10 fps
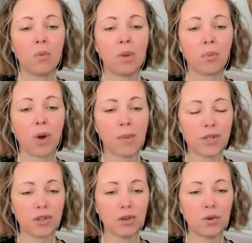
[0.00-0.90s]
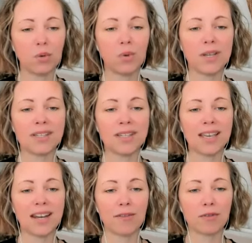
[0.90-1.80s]
We promise you, we
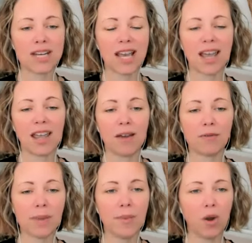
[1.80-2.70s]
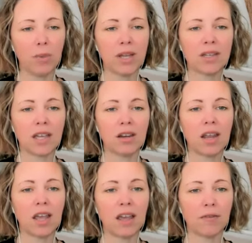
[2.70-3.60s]
see it every day, every moment
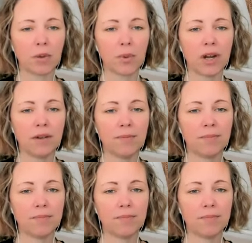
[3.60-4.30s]
in everyone.